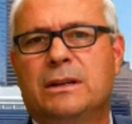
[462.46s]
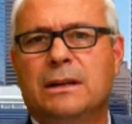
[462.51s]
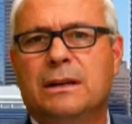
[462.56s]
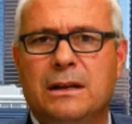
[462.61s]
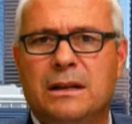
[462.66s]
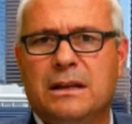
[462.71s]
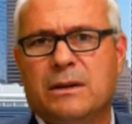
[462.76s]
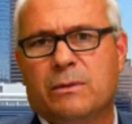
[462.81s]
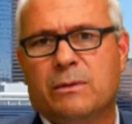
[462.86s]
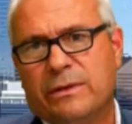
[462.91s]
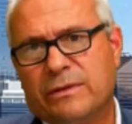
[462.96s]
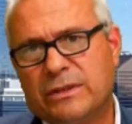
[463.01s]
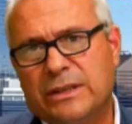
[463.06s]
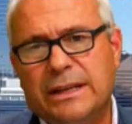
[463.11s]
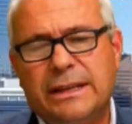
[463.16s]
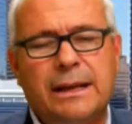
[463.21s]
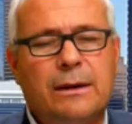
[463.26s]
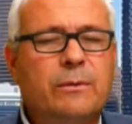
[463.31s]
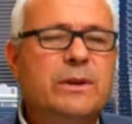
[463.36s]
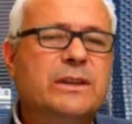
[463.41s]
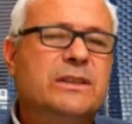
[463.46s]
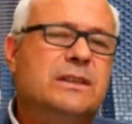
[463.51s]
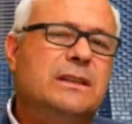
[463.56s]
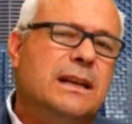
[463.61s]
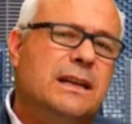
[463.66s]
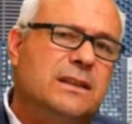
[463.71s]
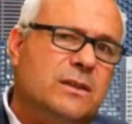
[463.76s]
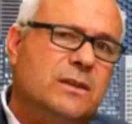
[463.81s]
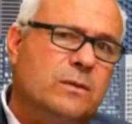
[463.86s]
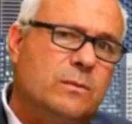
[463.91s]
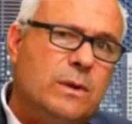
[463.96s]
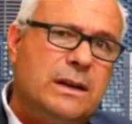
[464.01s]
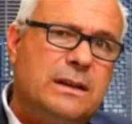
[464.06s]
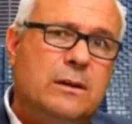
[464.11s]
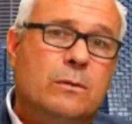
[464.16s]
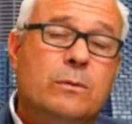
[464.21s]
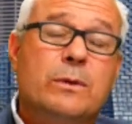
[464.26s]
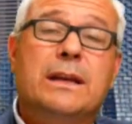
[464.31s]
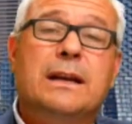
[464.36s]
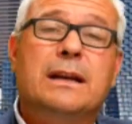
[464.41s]
We've seen that recent case in Red Deer
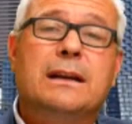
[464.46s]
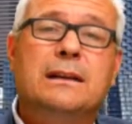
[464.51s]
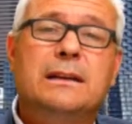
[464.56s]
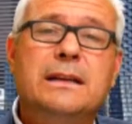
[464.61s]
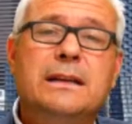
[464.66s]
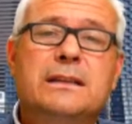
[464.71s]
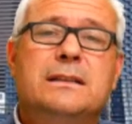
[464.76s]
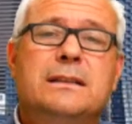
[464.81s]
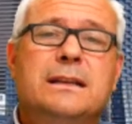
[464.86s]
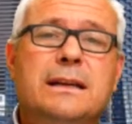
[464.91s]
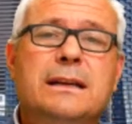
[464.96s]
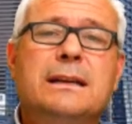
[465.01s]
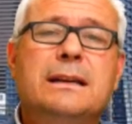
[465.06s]
where they at least didn't